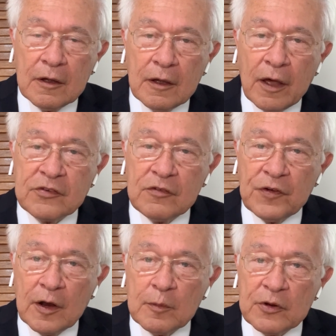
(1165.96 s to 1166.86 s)
as
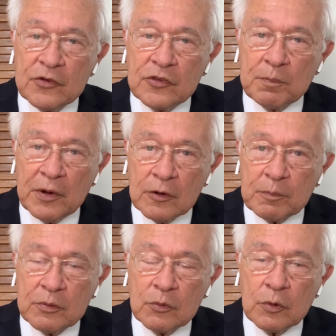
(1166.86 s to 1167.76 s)
the
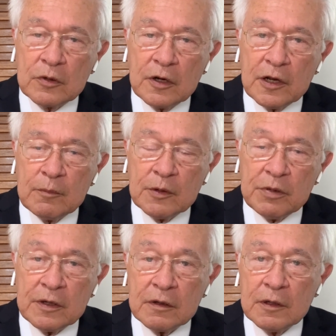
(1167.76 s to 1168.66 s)
Pope would claim to
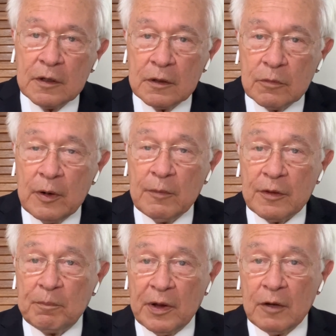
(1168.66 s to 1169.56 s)
be. Remember,
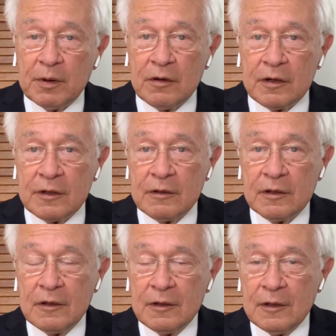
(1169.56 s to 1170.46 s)
the Pope only
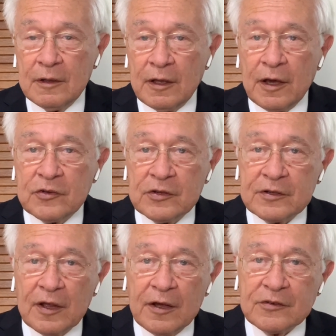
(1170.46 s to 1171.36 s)

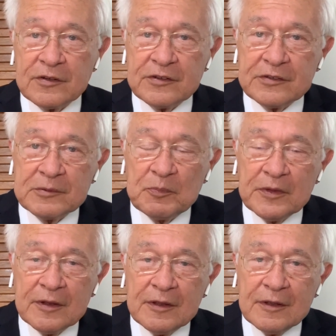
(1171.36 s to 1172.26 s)
exercises
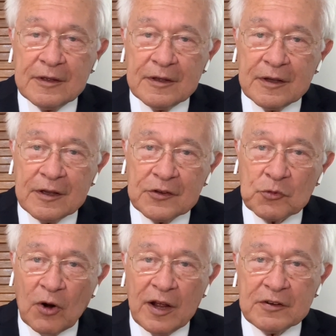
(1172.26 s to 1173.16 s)
his
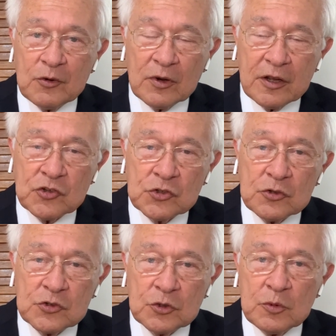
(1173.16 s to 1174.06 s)
right in
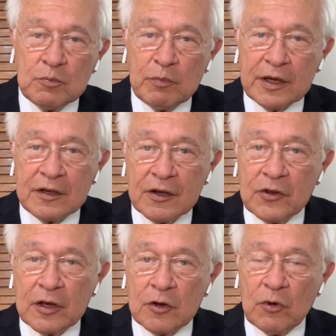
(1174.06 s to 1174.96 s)
relation to making a
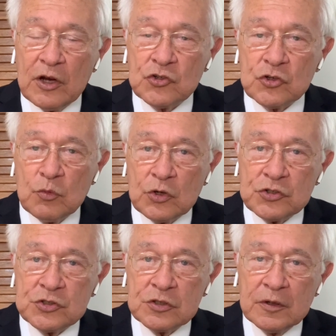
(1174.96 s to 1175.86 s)
declaration
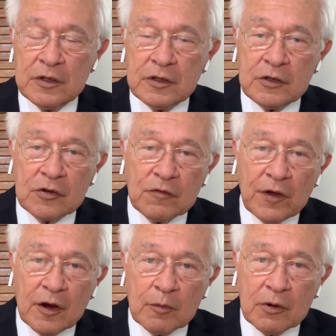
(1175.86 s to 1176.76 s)
which is
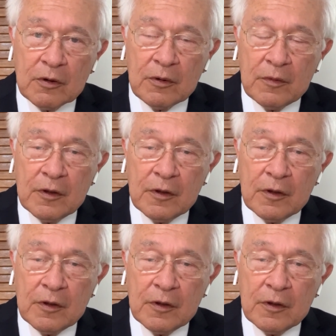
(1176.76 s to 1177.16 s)
infallible